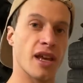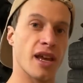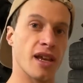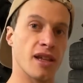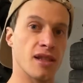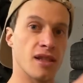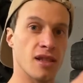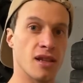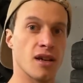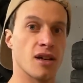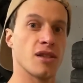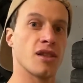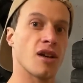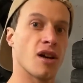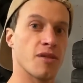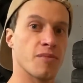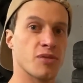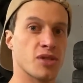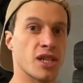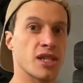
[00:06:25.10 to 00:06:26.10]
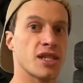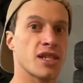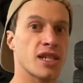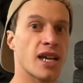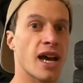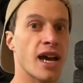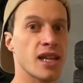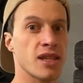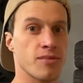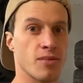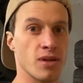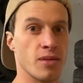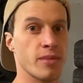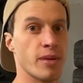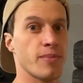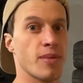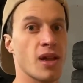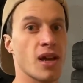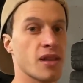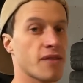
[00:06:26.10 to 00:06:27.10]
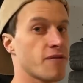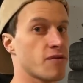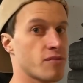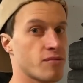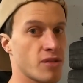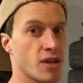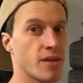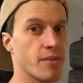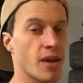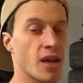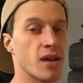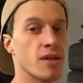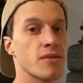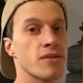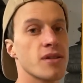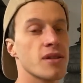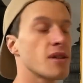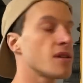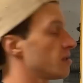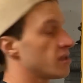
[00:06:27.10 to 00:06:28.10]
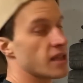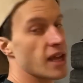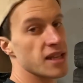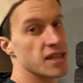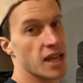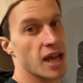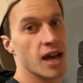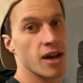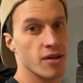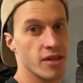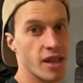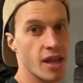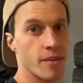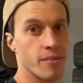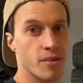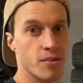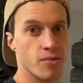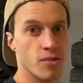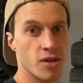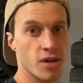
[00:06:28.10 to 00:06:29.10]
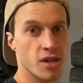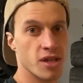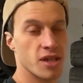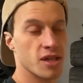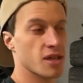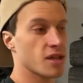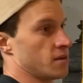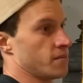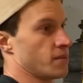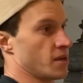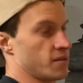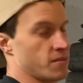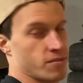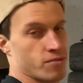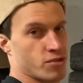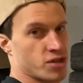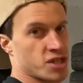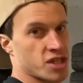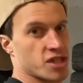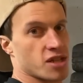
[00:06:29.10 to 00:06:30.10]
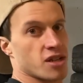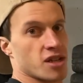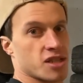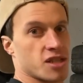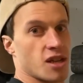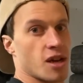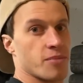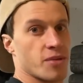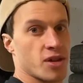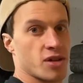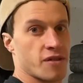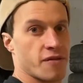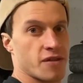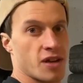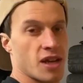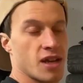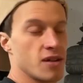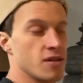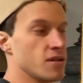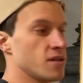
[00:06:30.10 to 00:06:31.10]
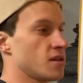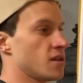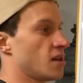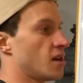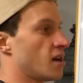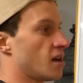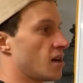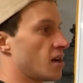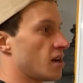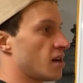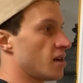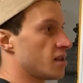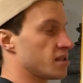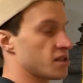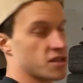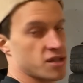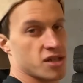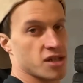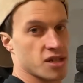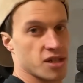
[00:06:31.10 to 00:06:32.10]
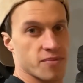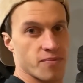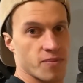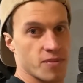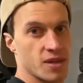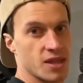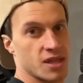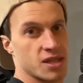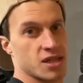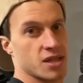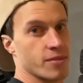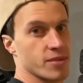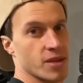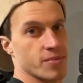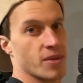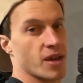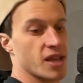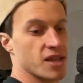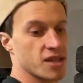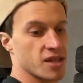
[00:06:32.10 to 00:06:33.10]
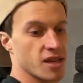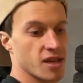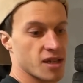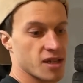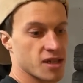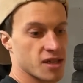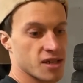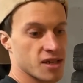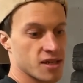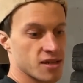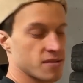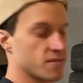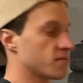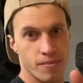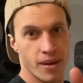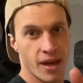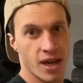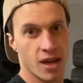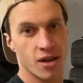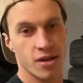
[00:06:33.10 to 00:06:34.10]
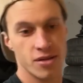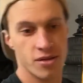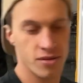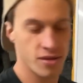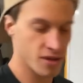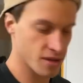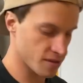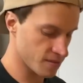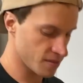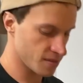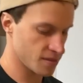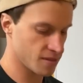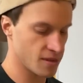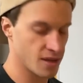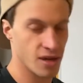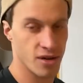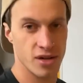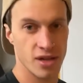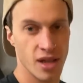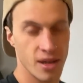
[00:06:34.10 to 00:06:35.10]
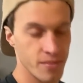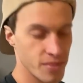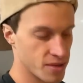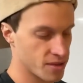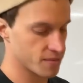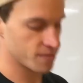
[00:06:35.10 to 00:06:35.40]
and on the opposite side will be plugged for rebound. That's how a damper works. But we're just gonna stop here for now. This is just some of the basics. Back onto our damper.